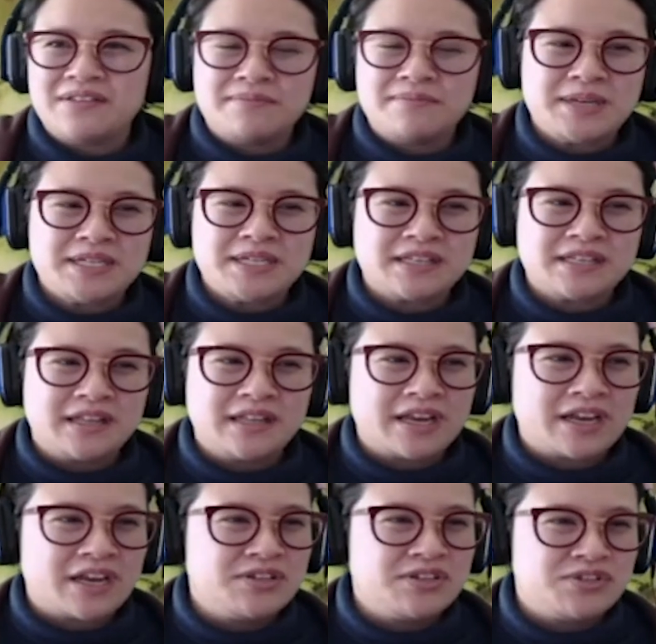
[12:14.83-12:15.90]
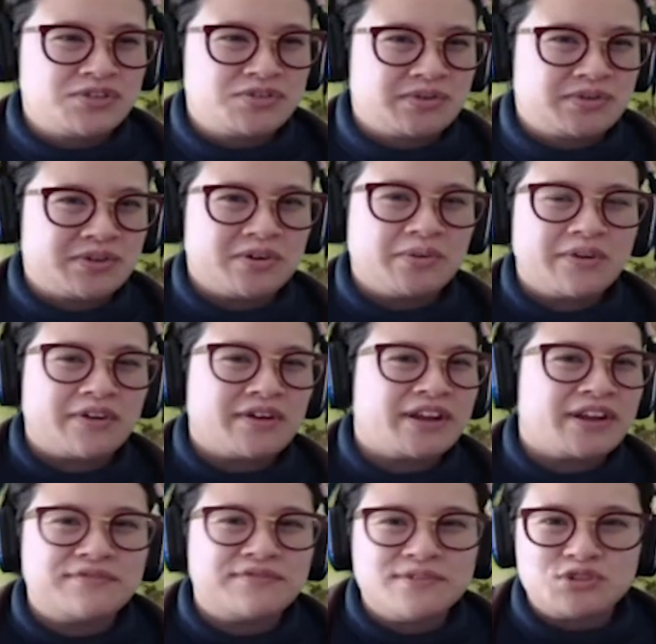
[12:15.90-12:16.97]
basically like historical or
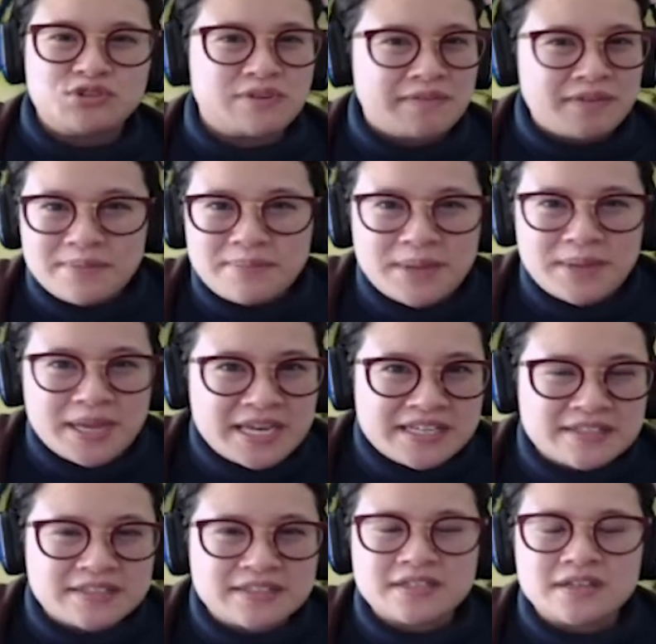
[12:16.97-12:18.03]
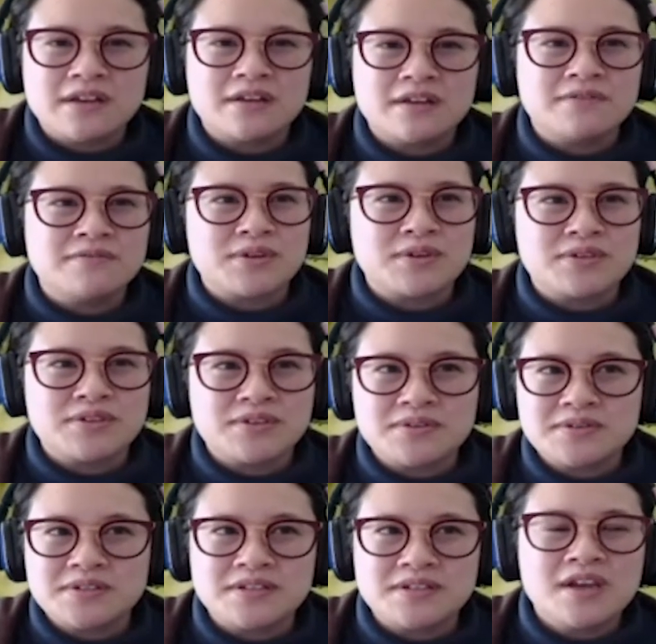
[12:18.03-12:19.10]
like trivia based
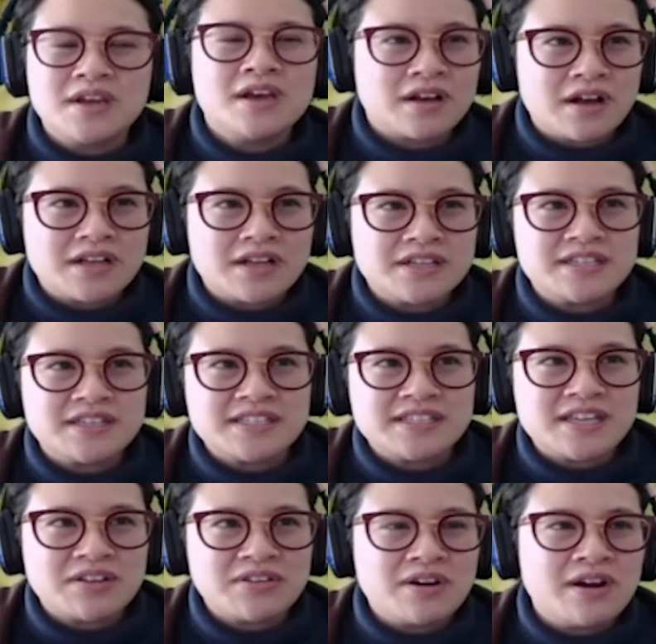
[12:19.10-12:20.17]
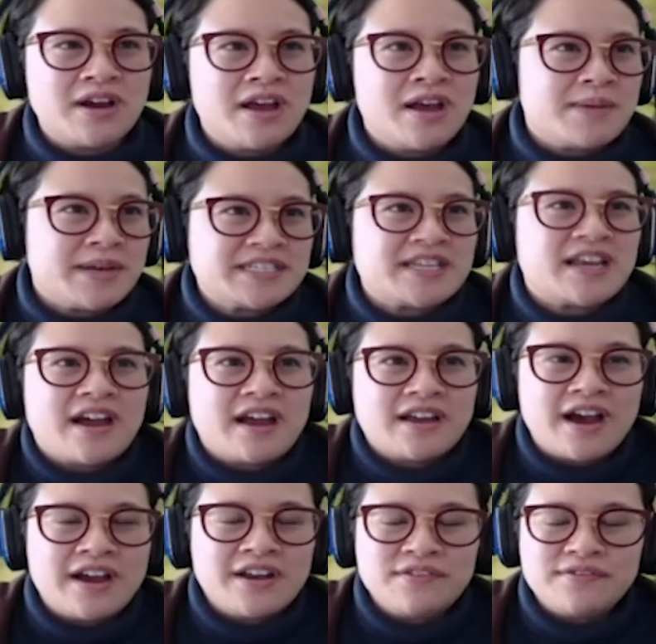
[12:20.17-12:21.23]
Vorthos content that's out there, because I
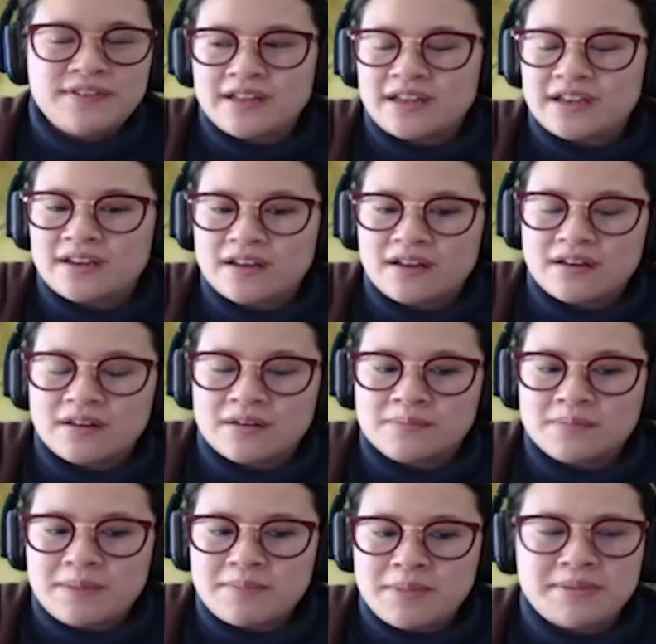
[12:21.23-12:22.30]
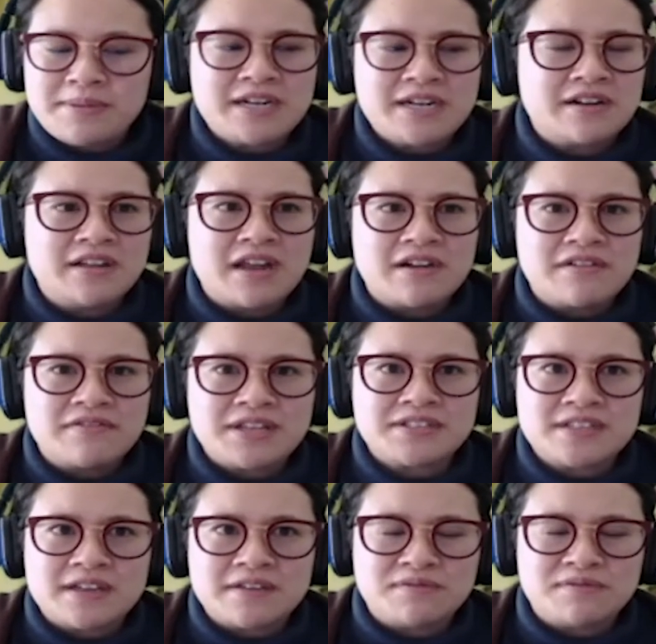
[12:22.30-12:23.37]
kind of feel like in my opinion a lot of that
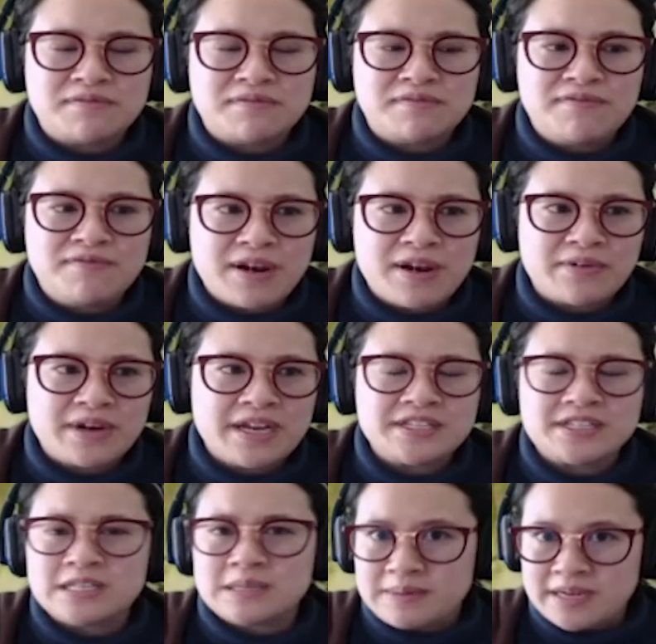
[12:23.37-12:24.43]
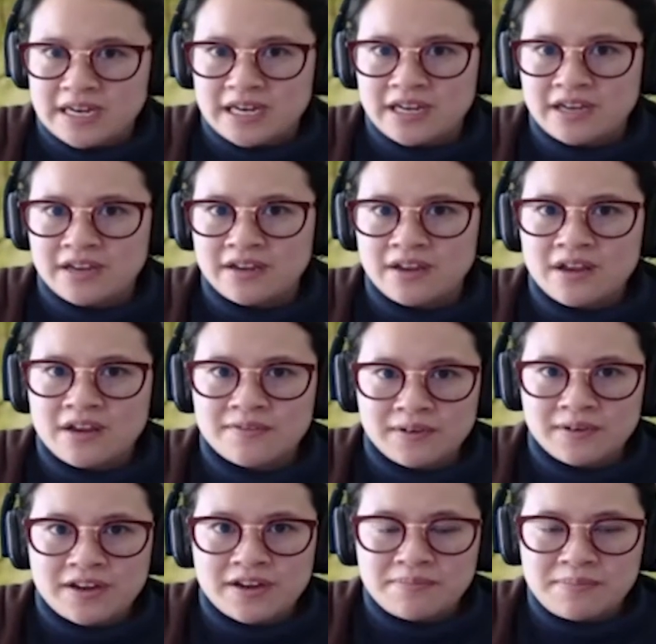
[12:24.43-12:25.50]
stuff is very intimidating for a
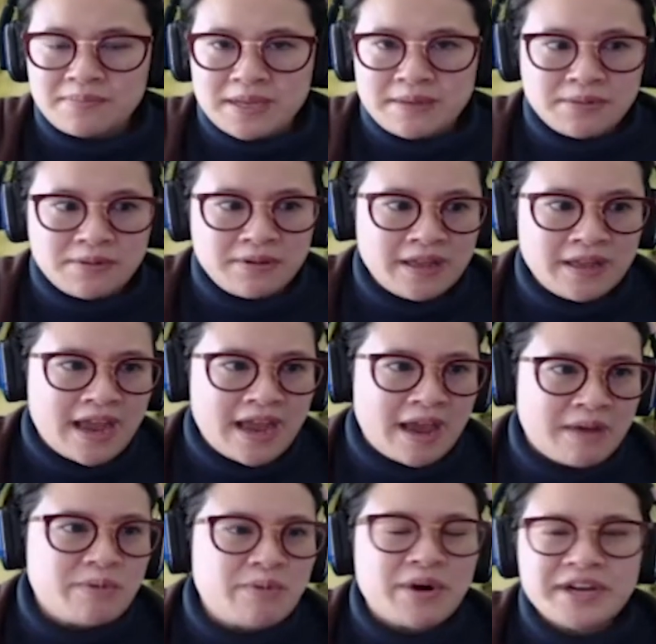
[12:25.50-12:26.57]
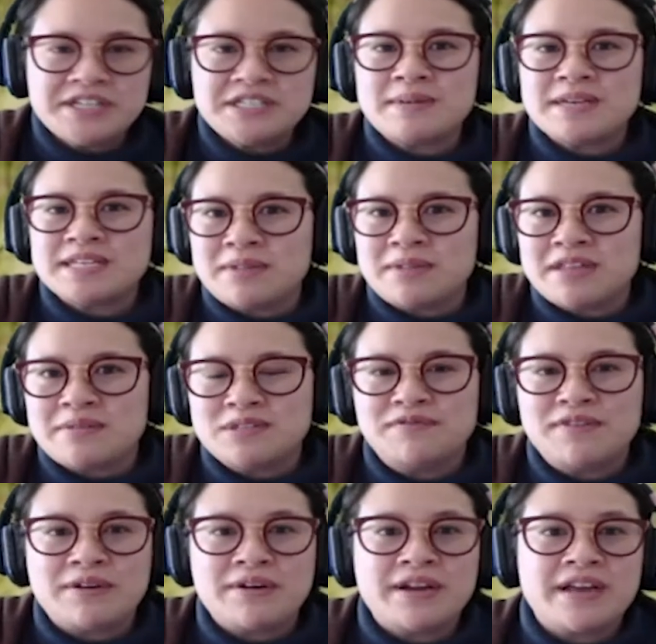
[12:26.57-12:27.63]
lot of people, and we wanted to make something that was
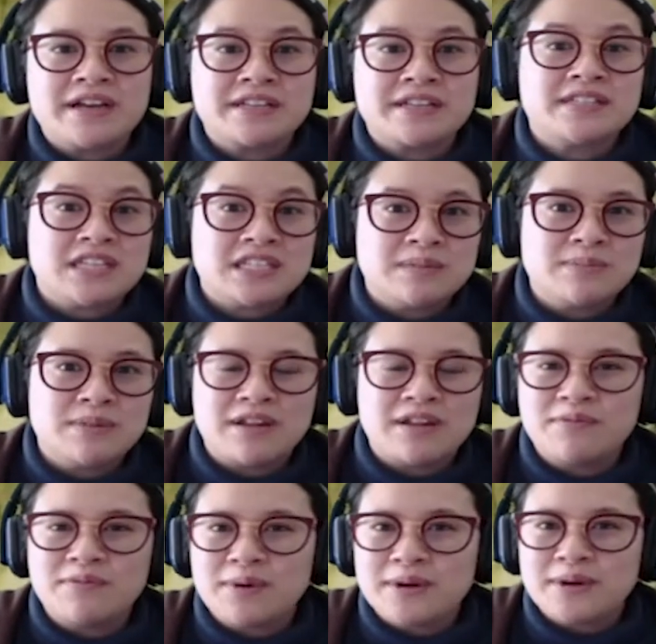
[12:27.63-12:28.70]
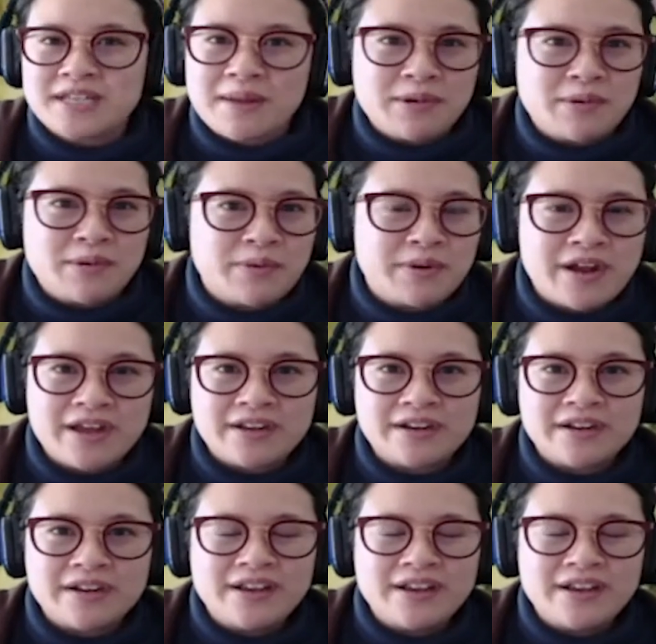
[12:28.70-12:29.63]
very accessible. Like, for example, we're not,